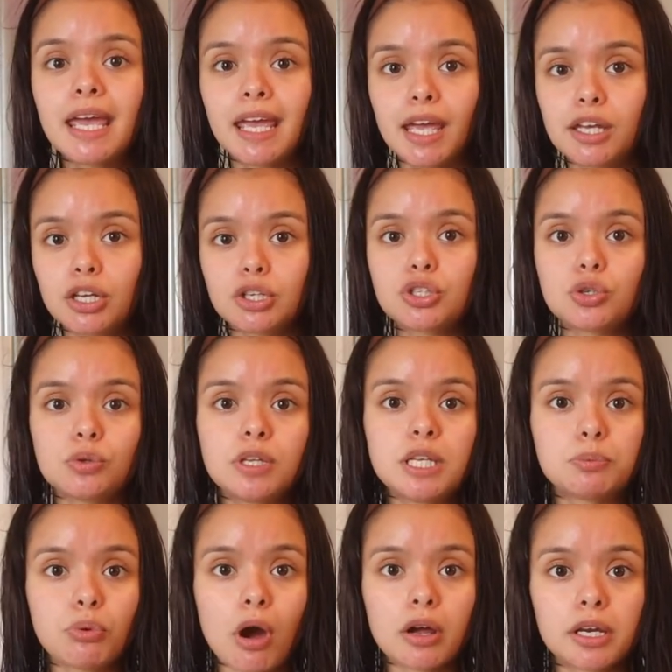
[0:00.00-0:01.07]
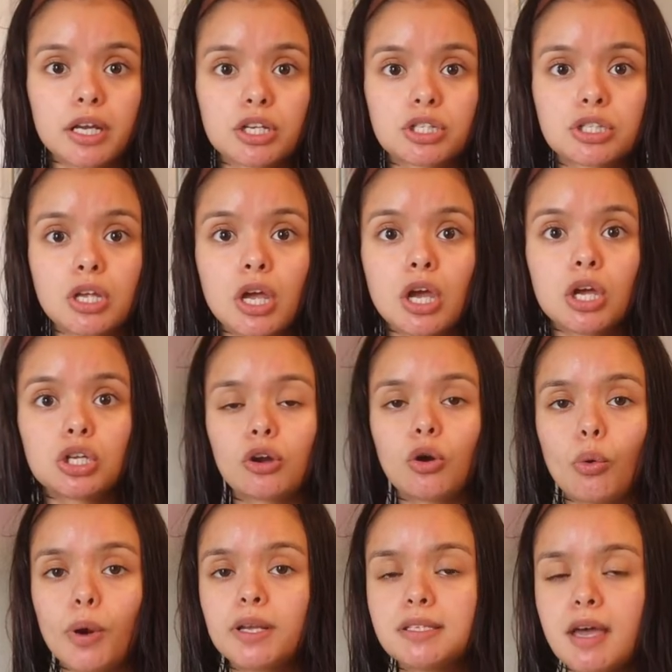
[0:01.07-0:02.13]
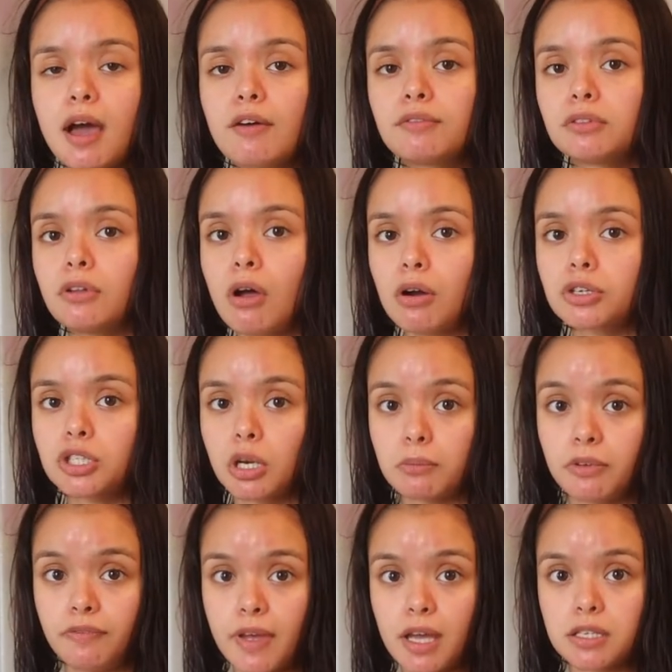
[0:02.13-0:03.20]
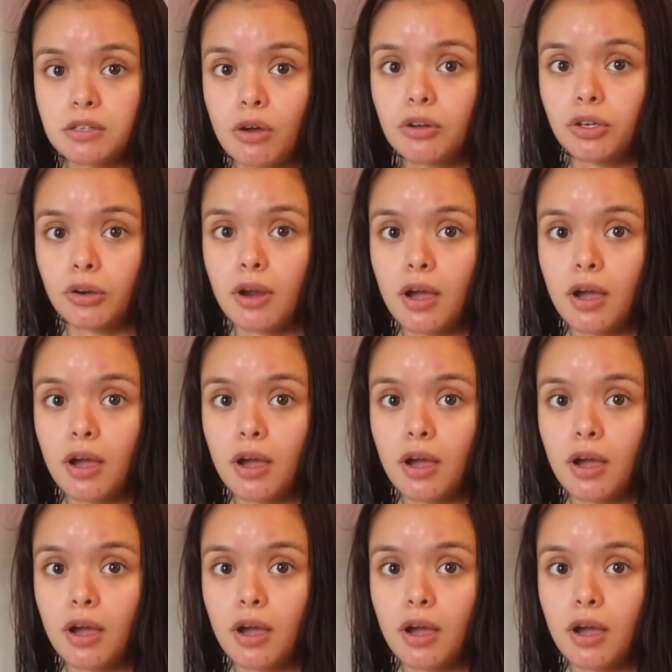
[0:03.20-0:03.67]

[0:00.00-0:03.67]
into these products are going to have long-term effects on your